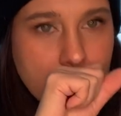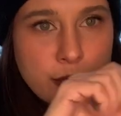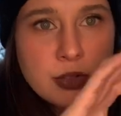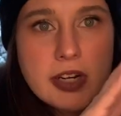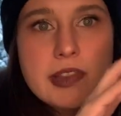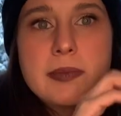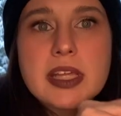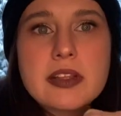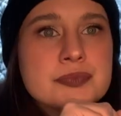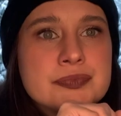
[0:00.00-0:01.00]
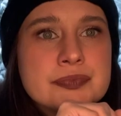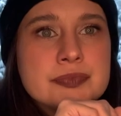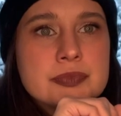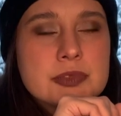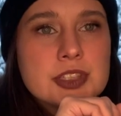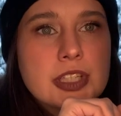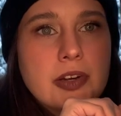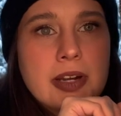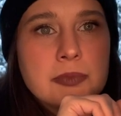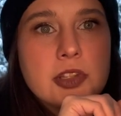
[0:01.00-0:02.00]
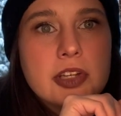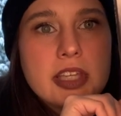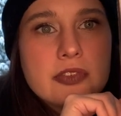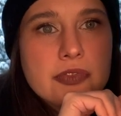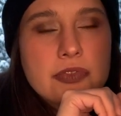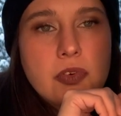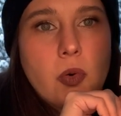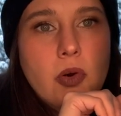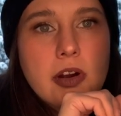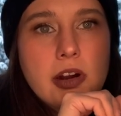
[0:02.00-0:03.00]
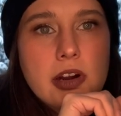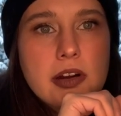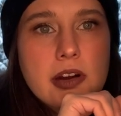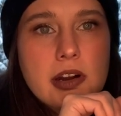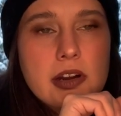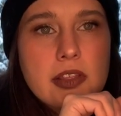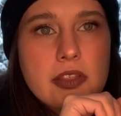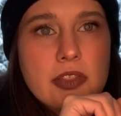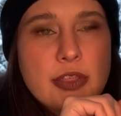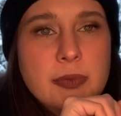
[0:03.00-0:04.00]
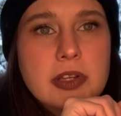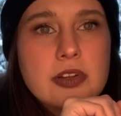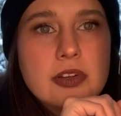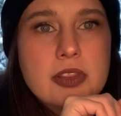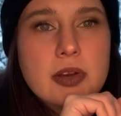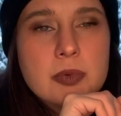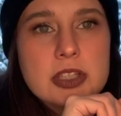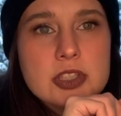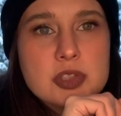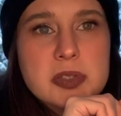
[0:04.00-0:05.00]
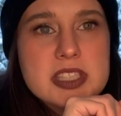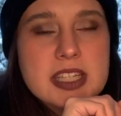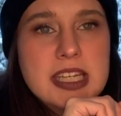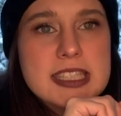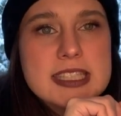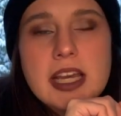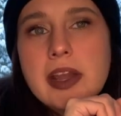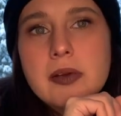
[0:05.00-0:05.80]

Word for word: run-of-the-mill. So I'm looking for the thriller that when the twist hits, I